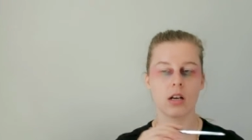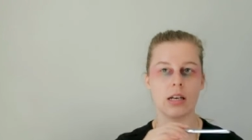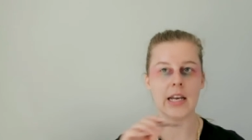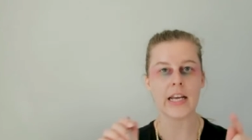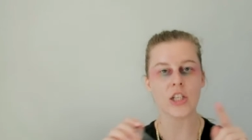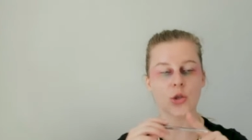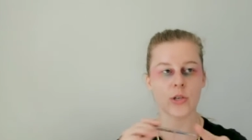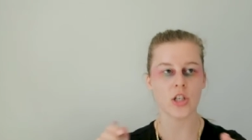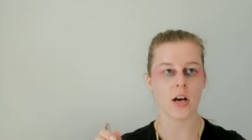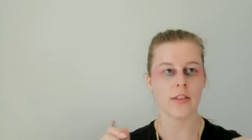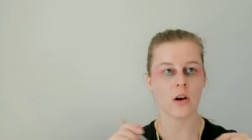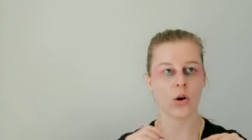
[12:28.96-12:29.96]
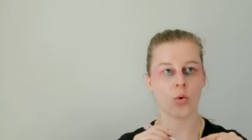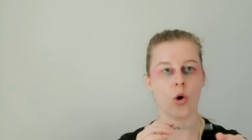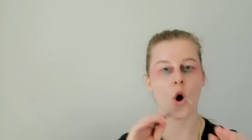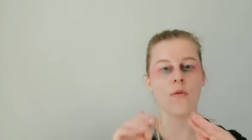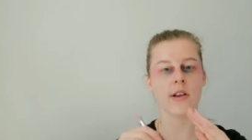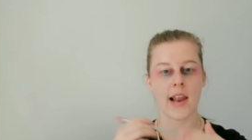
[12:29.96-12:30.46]
link to each other or
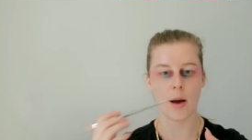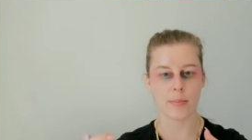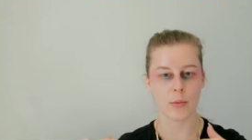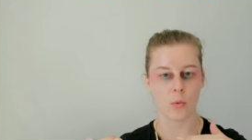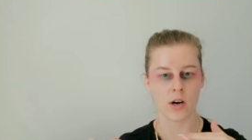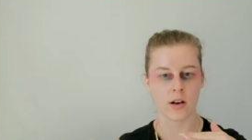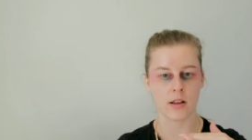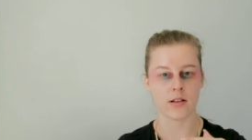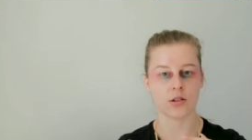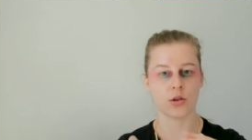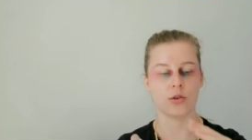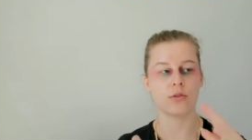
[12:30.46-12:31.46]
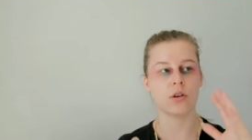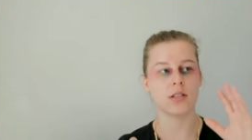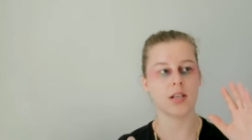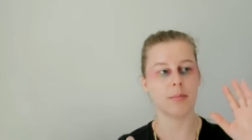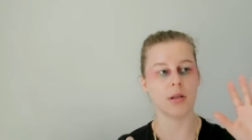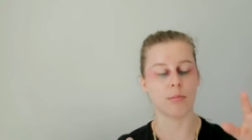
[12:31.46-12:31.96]
overlap one another. So you've got
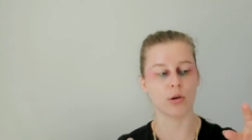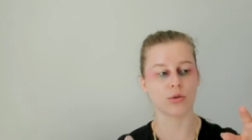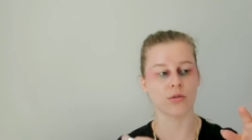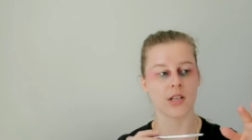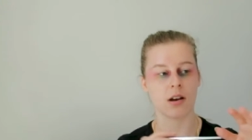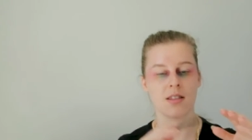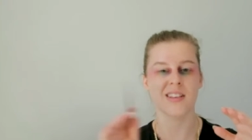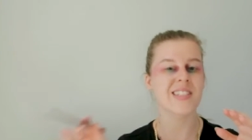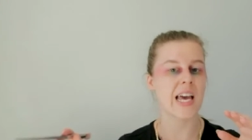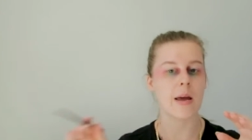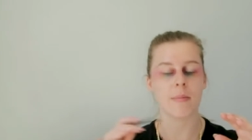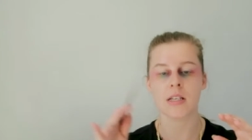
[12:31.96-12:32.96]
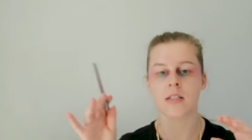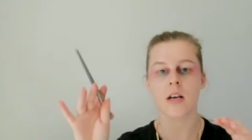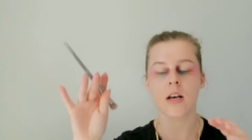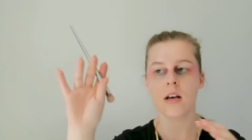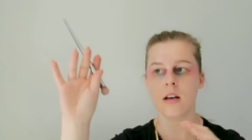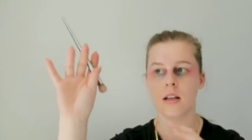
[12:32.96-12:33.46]
some of the modules that are the same as
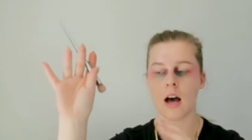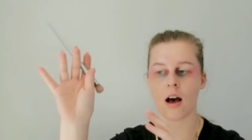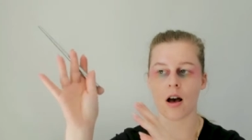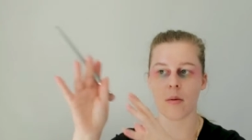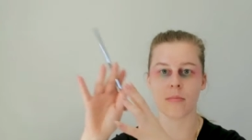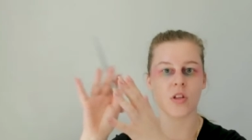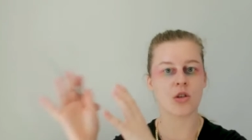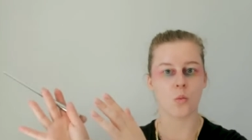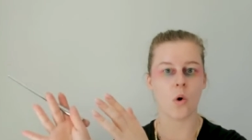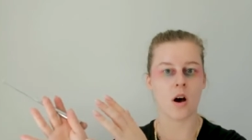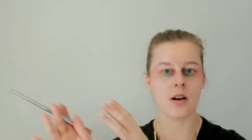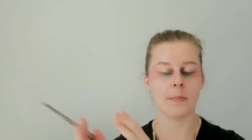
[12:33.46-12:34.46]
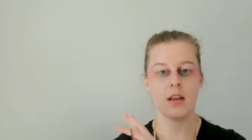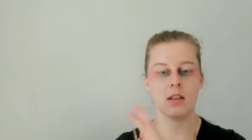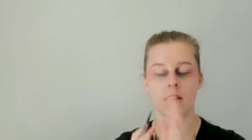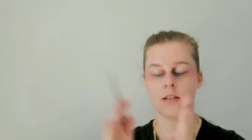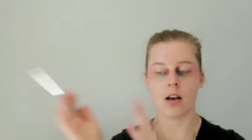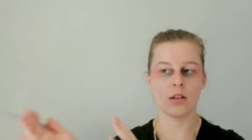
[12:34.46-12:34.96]
um, this one,
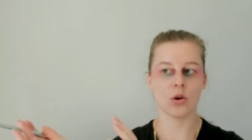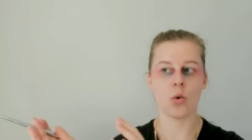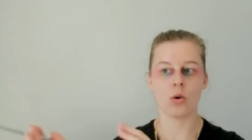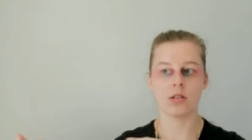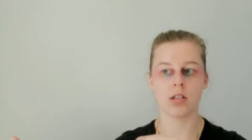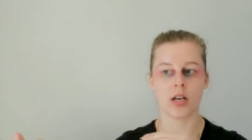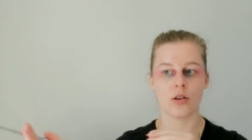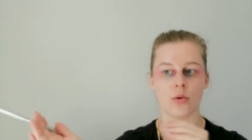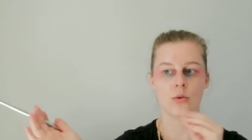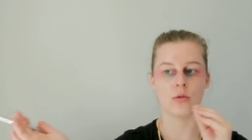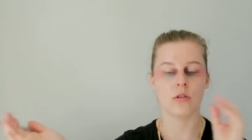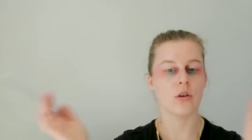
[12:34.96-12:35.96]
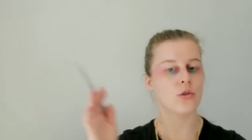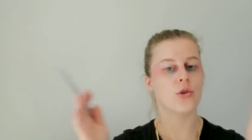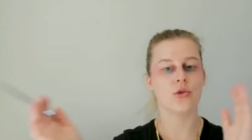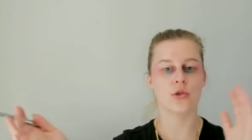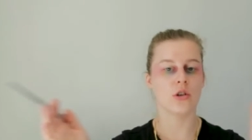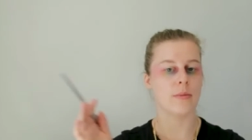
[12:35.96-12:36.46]
this other course that you're not too
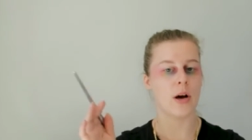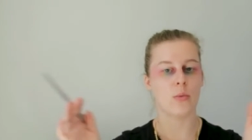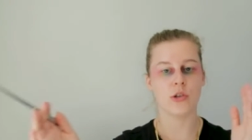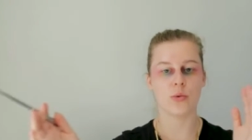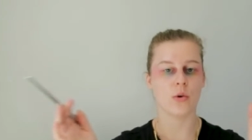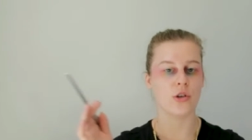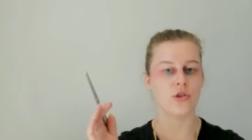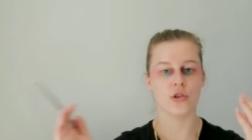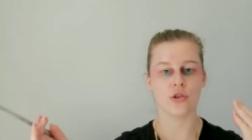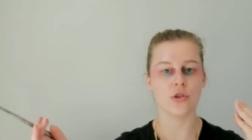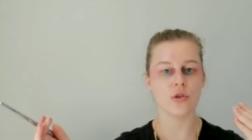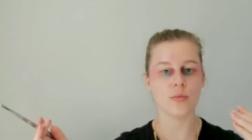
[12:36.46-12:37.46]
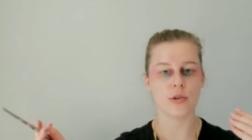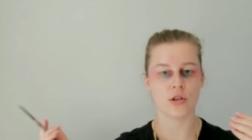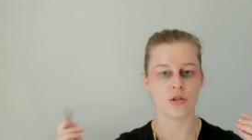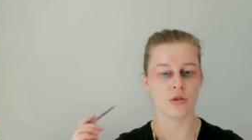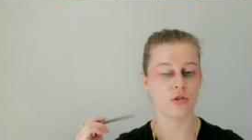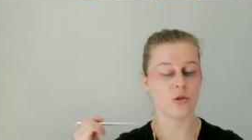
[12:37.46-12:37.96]
sure about which one you should do because
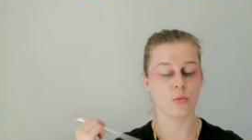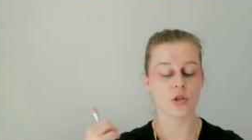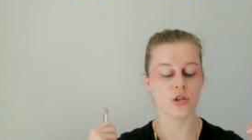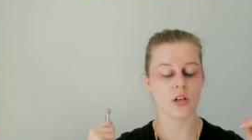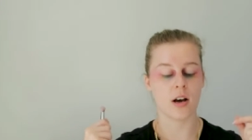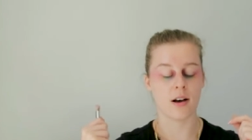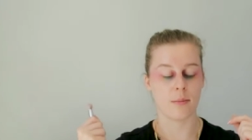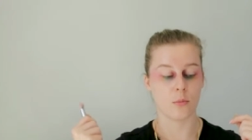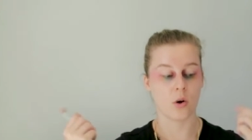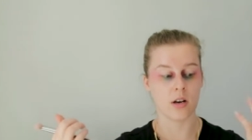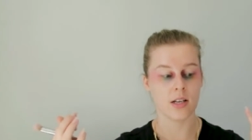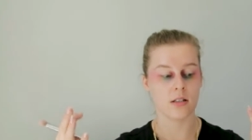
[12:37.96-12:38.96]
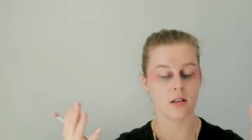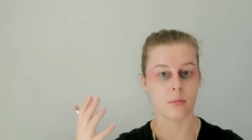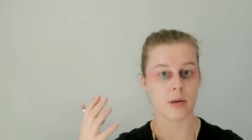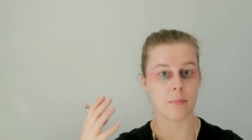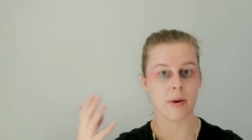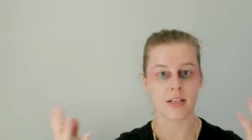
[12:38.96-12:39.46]
you're not sure which um, one is going to
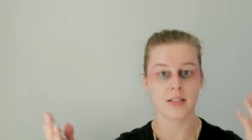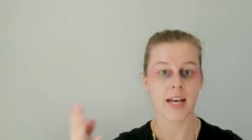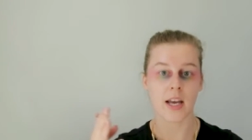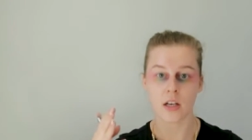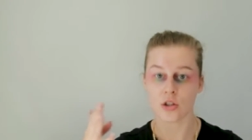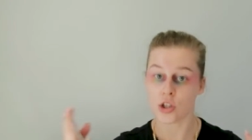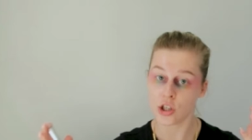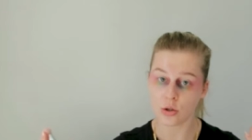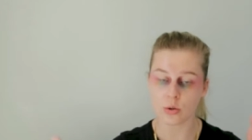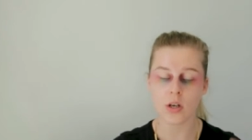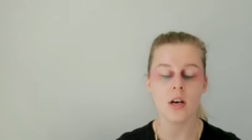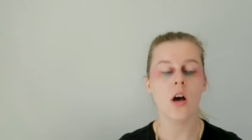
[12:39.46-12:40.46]
be best tailored to you.